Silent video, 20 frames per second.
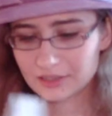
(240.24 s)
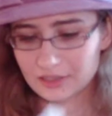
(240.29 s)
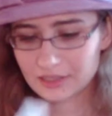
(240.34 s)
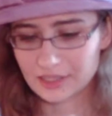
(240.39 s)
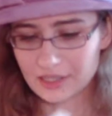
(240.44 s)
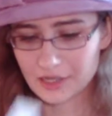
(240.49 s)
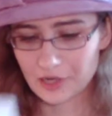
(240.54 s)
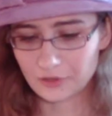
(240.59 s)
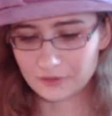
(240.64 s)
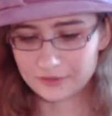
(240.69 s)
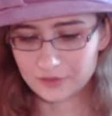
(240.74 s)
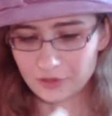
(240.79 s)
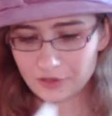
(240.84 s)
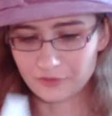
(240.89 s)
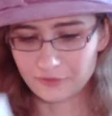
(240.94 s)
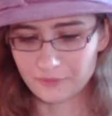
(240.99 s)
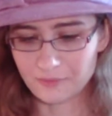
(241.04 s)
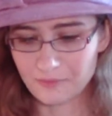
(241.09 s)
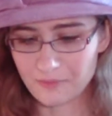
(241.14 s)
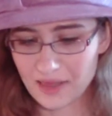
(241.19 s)
you know, sort
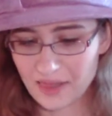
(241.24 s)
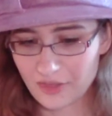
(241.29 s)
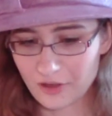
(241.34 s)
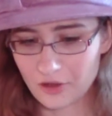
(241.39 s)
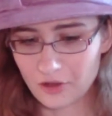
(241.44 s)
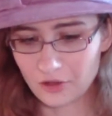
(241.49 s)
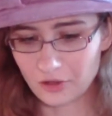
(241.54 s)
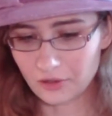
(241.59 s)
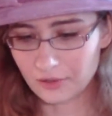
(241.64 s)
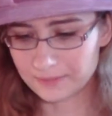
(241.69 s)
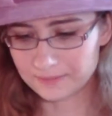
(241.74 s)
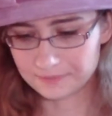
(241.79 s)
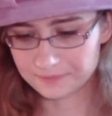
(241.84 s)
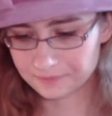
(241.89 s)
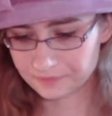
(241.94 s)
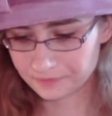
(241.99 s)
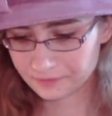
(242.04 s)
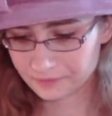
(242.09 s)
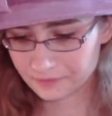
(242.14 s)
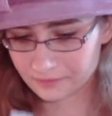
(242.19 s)
of mythical
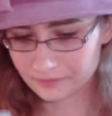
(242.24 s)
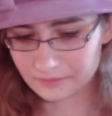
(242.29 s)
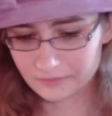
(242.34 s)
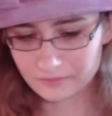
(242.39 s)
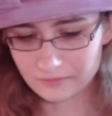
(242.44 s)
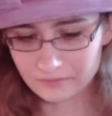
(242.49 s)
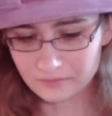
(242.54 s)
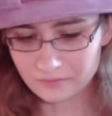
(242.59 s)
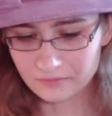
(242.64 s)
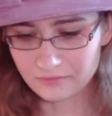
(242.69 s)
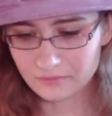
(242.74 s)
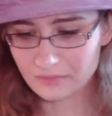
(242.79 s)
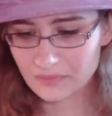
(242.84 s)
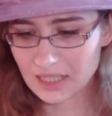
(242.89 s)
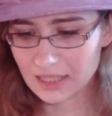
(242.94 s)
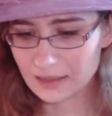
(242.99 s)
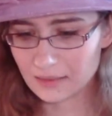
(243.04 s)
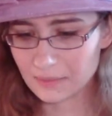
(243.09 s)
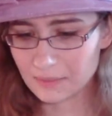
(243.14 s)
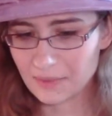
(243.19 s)

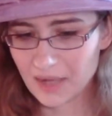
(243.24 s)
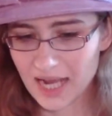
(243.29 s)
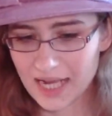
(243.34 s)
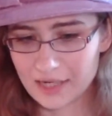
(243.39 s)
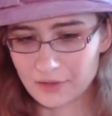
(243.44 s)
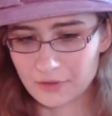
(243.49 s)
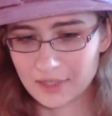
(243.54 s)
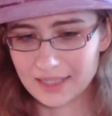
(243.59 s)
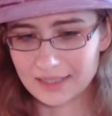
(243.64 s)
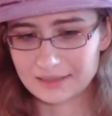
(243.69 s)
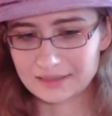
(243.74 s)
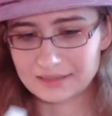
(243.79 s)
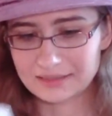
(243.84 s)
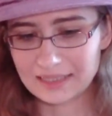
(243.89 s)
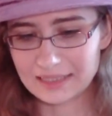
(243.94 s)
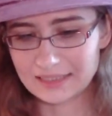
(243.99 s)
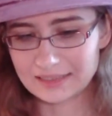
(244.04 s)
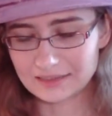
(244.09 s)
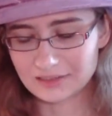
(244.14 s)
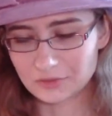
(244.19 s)
pirate
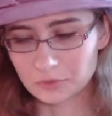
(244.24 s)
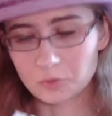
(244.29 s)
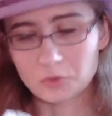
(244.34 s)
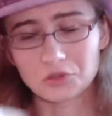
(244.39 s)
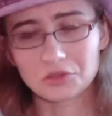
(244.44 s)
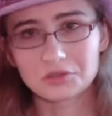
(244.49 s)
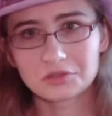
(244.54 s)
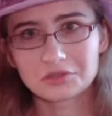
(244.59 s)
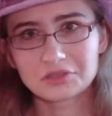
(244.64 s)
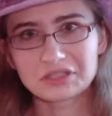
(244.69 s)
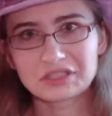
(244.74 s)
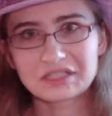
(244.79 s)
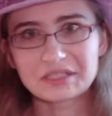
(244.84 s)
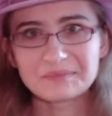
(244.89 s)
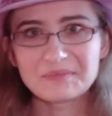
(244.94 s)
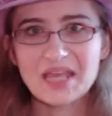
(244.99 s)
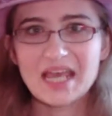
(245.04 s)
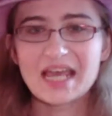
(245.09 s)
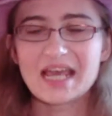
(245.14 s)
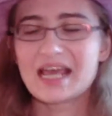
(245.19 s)
seas world,
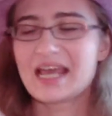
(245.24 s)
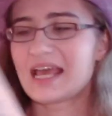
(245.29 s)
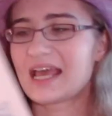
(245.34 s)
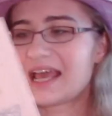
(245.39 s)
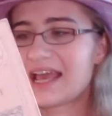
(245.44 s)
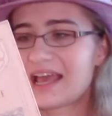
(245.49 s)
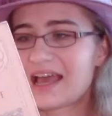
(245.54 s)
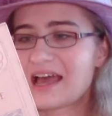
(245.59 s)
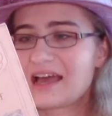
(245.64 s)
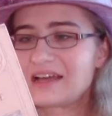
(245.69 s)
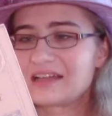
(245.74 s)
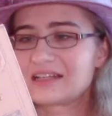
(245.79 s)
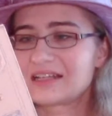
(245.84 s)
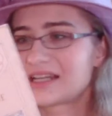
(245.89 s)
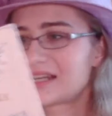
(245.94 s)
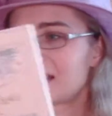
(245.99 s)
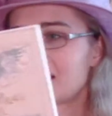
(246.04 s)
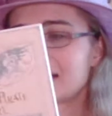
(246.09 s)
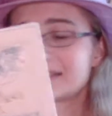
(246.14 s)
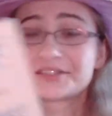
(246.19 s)

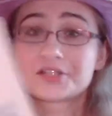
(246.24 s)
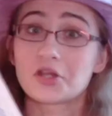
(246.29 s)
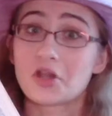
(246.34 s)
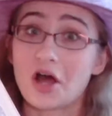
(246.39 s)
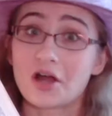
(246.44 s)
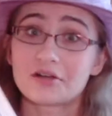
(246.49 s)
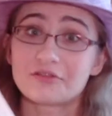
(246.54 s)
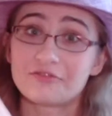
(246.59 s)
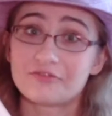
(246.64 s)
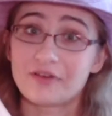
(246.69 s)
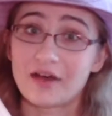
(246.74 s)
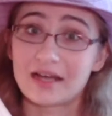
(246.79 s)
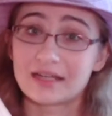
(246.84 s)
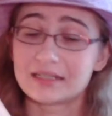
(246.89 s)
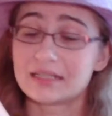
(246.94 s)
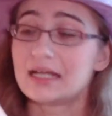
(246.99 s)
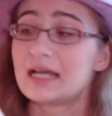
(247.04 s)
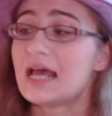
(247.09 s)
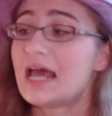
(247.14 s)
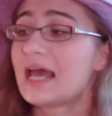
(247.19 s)
and it's a lot of
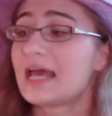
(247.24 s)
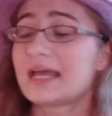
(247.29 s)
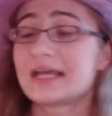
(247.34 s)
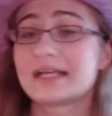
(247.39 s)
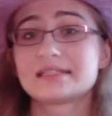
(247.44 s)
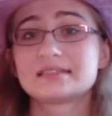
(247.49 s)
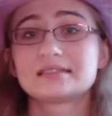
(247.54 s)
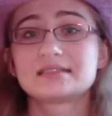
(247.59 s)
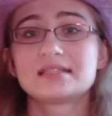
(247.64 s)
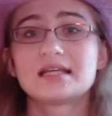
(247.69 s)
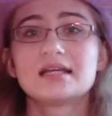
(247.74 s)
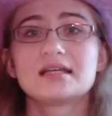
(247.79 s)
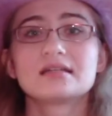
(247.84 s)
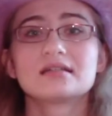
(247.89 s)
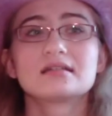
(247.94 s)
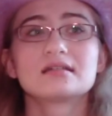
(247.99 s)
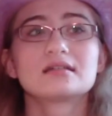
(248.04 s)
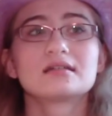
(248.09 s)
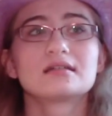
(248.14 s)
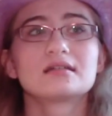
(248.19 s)
fun. It's
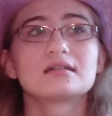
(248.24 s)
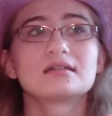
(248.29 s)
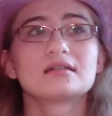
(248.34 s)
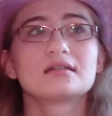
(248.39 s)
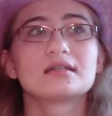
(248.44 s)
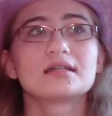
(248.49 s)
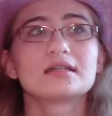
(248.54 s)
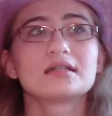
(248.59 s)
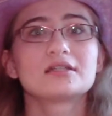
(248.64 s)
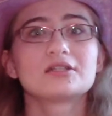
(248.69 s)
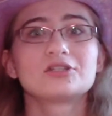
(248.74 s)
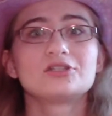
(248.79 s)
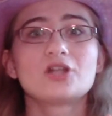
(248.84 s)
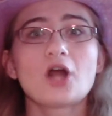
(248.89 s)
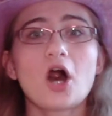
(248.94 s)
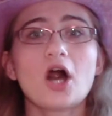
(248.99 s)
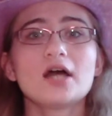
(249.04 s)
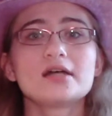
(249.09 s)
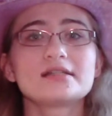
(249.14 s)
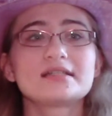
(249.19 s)

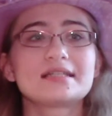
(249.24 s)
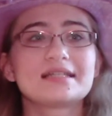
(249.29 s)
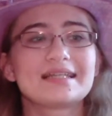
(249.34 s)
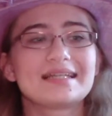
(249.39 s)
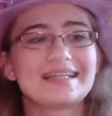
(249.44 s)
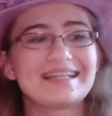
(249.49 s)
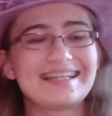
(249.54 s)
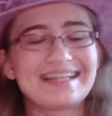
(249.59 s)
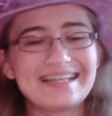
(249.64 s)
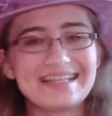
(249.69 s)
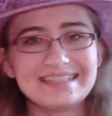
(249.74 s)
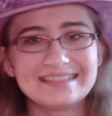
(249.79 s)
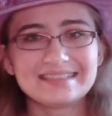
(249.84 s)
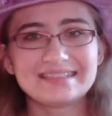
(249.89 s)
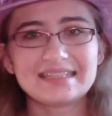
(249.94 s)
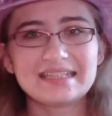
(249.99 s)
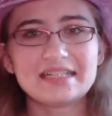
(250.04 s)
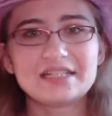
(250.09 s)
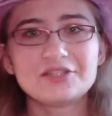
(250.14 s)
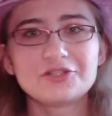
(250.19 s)
not
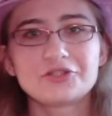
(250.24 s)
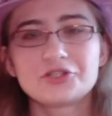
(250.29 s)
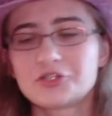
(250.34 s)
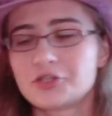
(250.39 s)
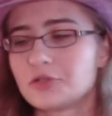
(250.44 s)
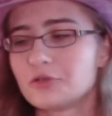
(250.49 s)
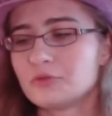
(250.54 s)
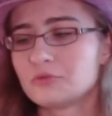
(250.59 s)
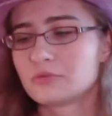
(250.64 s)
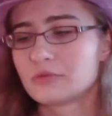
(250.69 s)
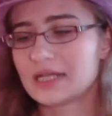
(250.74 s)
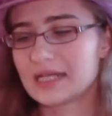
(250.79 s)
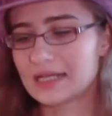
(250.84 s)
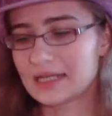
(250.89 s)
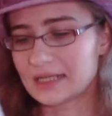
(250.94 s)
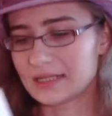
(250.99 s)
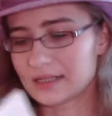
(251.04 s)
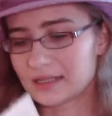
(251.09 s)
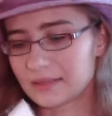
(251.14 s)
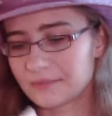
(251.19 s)
easy to read.